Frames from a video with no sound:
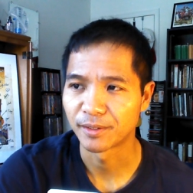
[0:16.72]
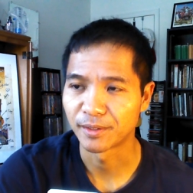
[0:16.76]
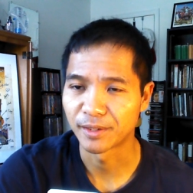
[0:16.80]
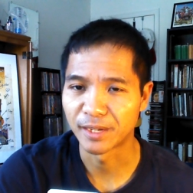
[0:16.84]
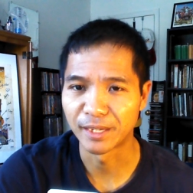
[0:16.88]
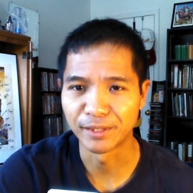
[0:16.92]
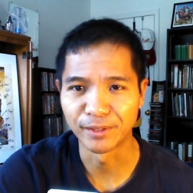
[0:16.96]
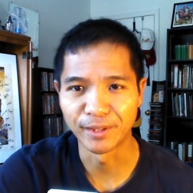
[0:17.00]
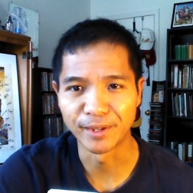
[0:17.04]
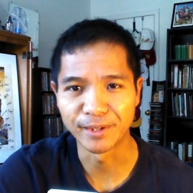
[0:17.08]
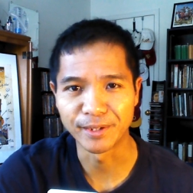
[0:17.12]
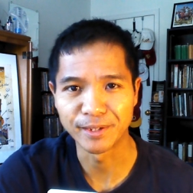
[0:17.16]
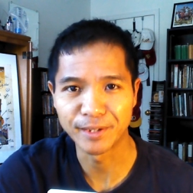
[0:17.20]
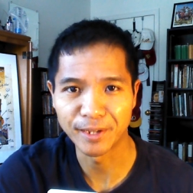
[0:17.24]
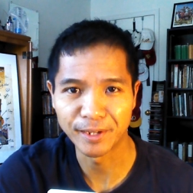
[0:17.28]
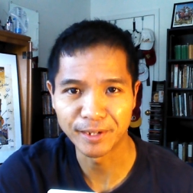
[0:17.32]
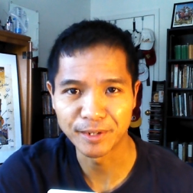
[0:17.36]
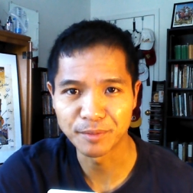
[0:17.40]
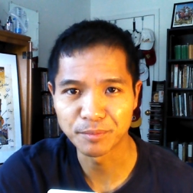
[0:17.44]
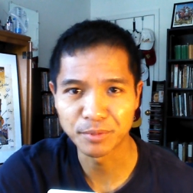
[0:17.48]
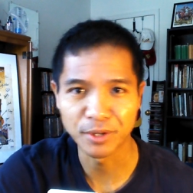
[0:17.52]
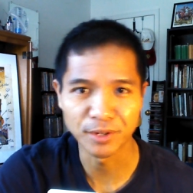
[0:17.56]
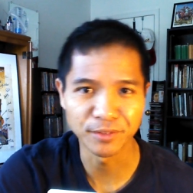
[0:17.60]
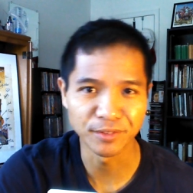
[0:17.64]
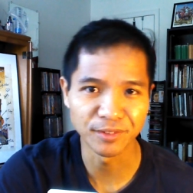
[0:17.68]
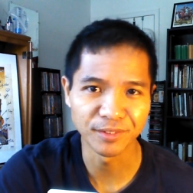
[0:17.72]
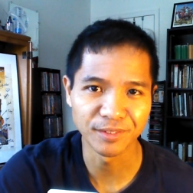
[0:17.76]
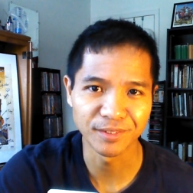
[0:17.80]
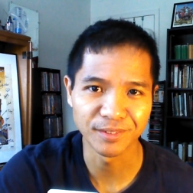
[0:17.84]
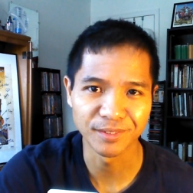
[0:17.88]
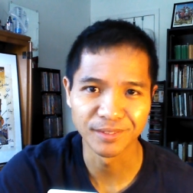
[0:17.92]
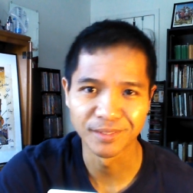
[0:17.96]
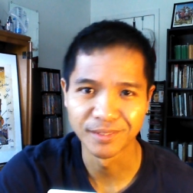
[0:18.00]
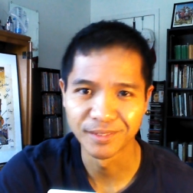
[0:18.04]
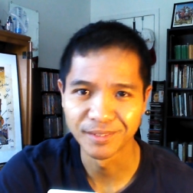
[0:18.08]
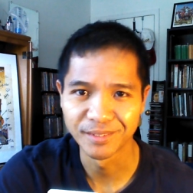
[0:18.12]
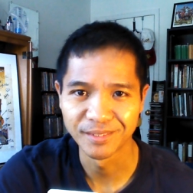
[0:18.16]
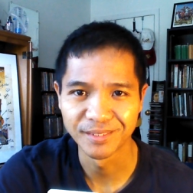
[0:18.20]
I like getting
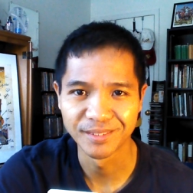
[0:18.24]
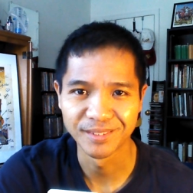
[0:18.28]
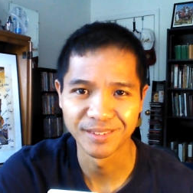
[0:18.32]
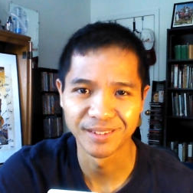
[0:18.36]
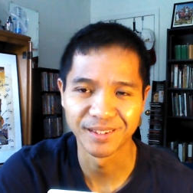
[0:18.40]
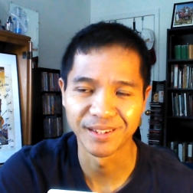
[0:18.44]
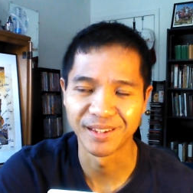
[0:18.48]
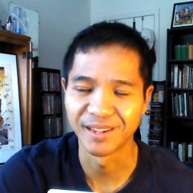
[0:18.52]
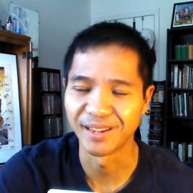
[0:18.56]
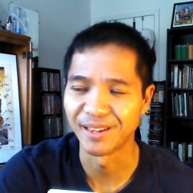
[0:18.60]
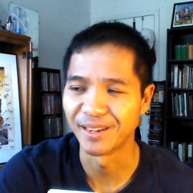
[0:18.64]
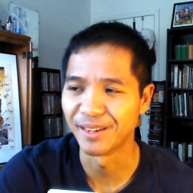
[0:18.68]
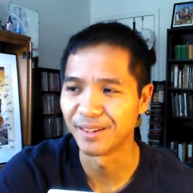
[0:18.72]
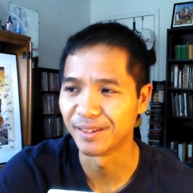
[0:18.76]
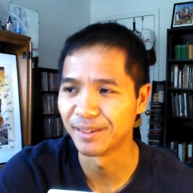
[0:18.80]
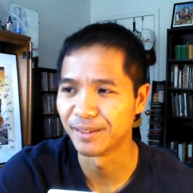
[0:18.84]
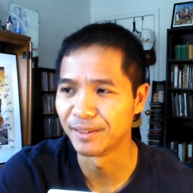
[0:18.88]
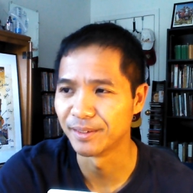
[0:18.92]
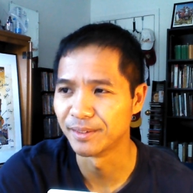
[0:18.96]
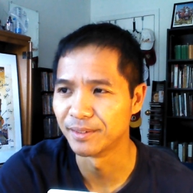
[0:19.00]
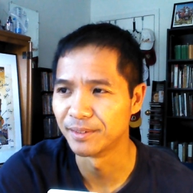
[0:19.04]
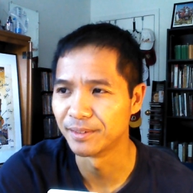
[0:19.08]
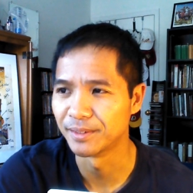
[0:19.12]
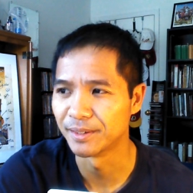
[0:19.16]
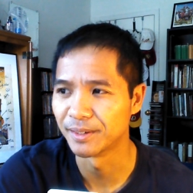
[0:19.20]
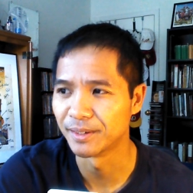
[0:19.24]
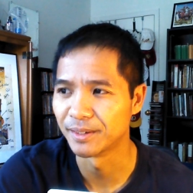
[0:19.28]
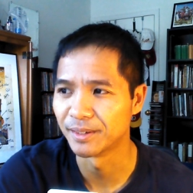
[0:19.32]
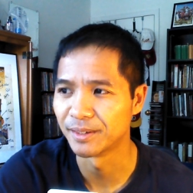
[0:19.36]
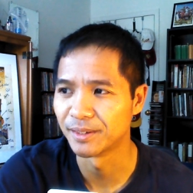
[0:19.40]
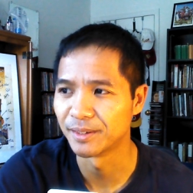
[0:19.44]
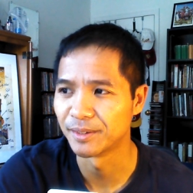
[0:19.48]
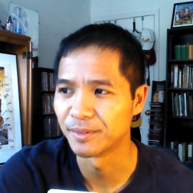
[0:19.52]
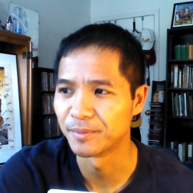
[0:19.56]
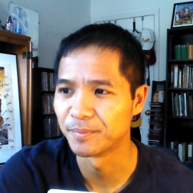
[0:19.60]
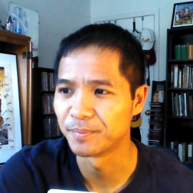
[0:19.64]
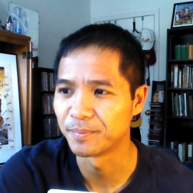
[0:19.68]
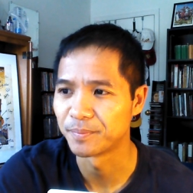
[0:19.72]
presents, and
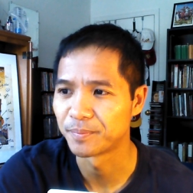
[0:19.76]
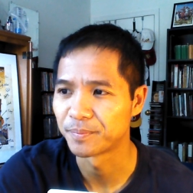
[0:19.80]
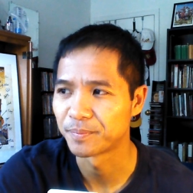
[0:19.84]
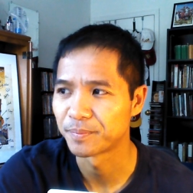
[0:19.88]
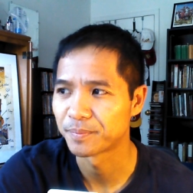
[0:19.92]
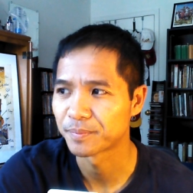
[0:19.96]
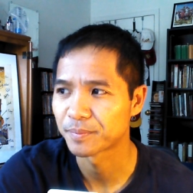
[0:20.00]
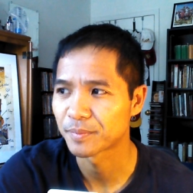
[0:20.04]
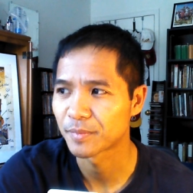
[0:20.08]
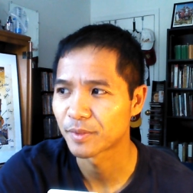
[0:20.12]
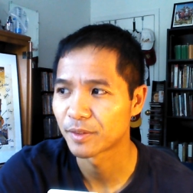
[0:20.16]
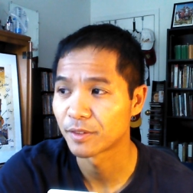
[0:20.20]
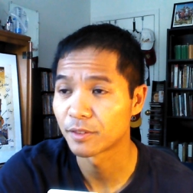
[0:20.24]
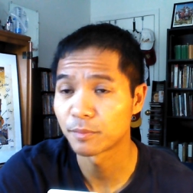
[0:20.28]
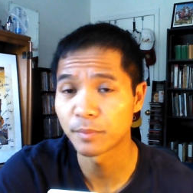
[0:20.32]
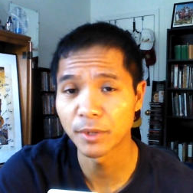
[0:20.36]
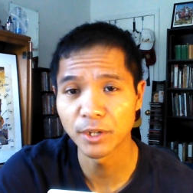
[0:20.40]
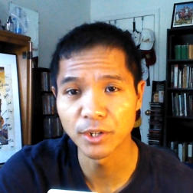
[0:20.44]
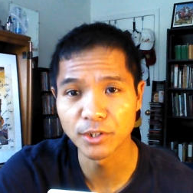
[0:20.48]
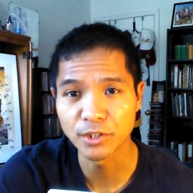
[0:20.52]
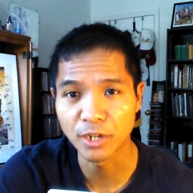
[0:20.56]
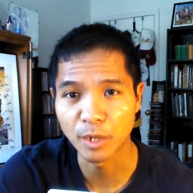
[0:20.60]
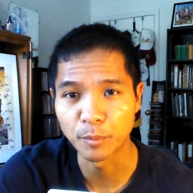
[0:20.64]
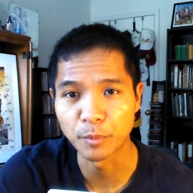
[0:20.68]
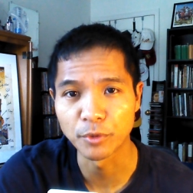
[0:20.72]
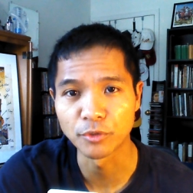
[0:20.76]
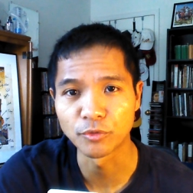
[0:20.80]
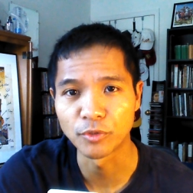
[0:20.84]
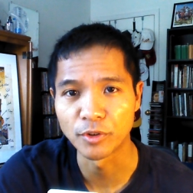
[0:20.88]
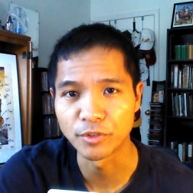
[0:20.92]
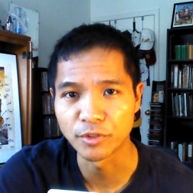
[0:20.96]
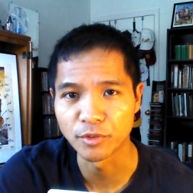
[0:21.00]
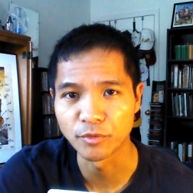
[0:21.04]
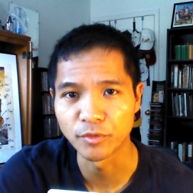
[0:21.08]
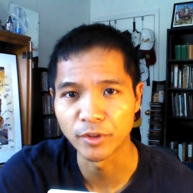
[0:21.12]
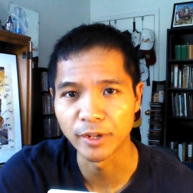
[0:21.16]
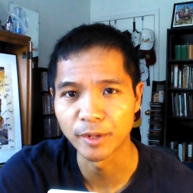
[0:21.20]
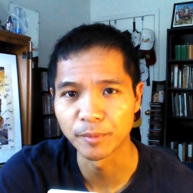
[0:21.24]
um, spending time with
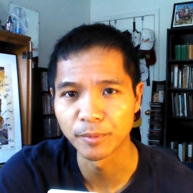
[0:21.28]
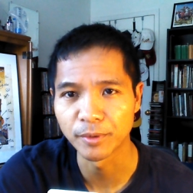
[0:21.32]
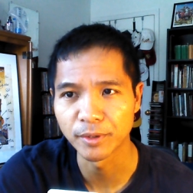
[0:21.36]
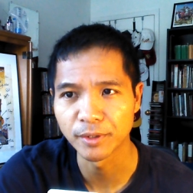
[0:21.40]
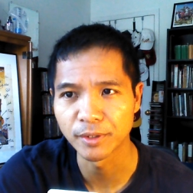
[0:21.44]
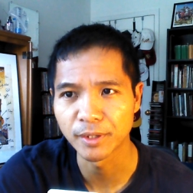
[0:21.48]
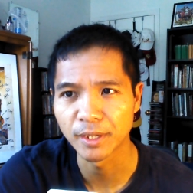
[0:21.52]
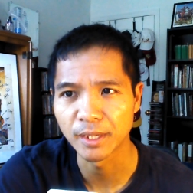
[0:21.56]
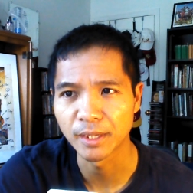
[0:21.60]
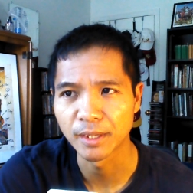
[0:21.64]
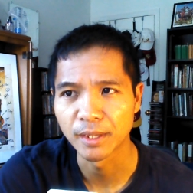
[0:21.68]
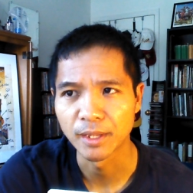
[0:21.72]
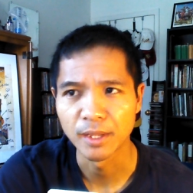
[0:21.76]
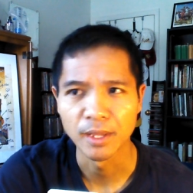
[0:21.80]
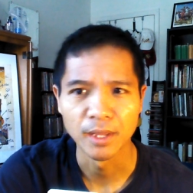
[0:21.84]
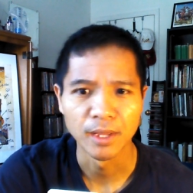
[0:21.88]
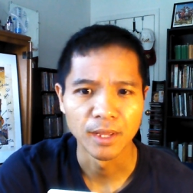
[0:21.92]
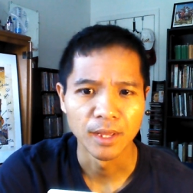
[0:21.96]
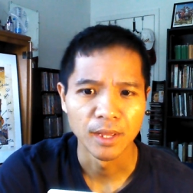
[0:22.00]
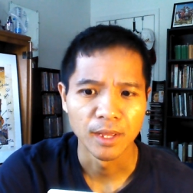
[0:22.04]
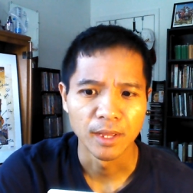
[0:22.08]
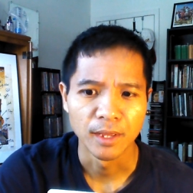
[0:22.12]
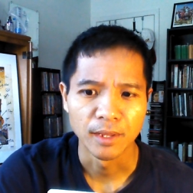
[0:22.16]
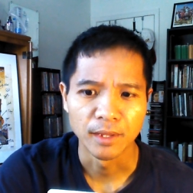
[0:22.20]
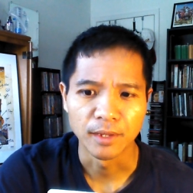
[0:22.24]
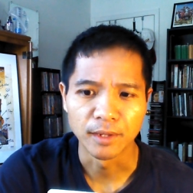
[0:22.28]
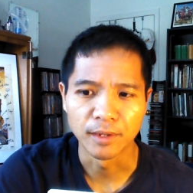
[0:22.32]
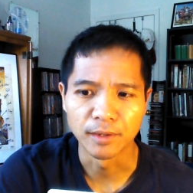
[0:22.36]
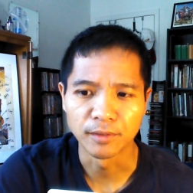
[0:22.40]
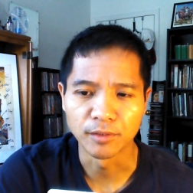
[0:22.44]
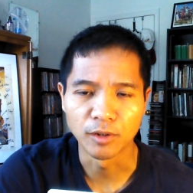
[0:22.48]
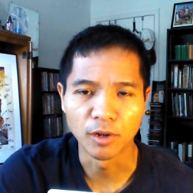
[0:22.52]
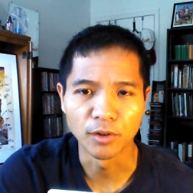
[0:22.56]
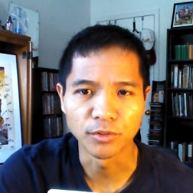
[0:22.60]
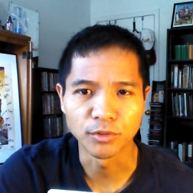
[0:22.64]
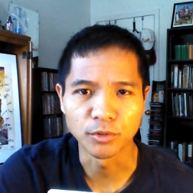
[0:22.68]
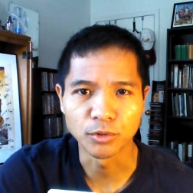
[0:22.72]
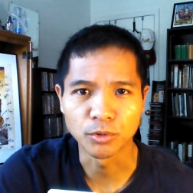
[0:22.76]
friends and family is
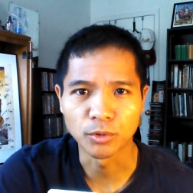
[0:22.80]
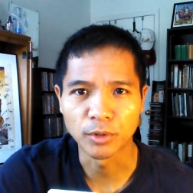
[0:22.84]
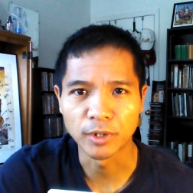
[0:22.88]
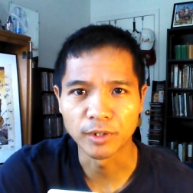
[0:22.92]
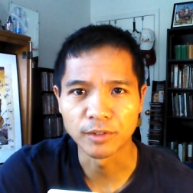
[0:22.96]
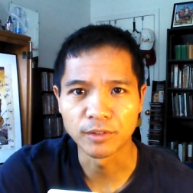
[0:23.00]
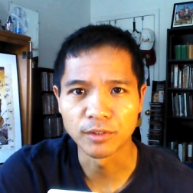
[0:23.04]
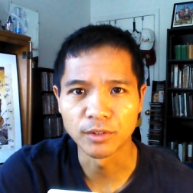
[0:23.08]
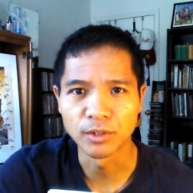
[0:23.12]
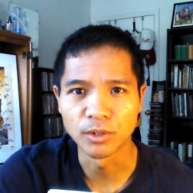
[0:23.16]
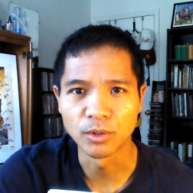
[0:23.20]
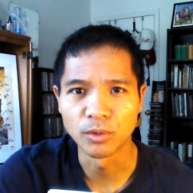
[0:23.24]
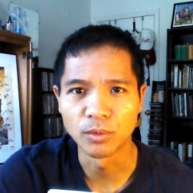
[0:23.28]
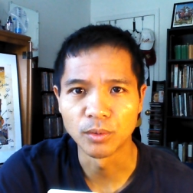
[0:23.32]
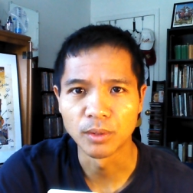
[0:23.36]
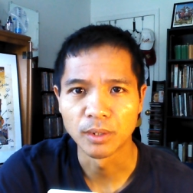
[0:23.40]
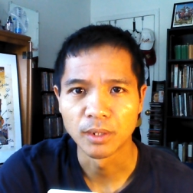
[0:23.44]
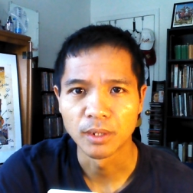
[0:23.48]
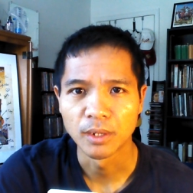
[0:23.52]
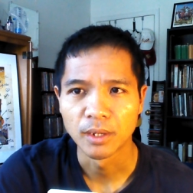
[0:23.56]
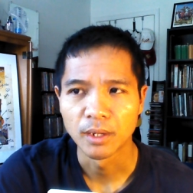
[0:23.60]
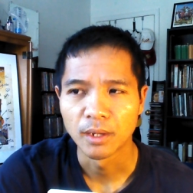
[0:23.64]
also great too.